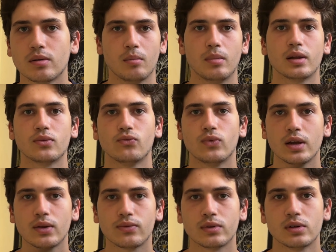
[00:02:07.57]
But what
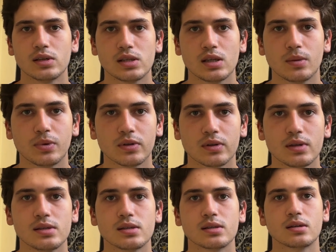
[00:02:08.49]
if the recipient
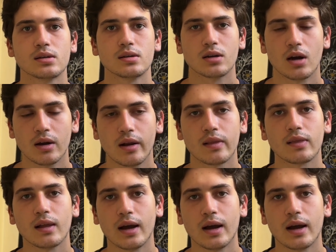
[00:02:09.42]
is currently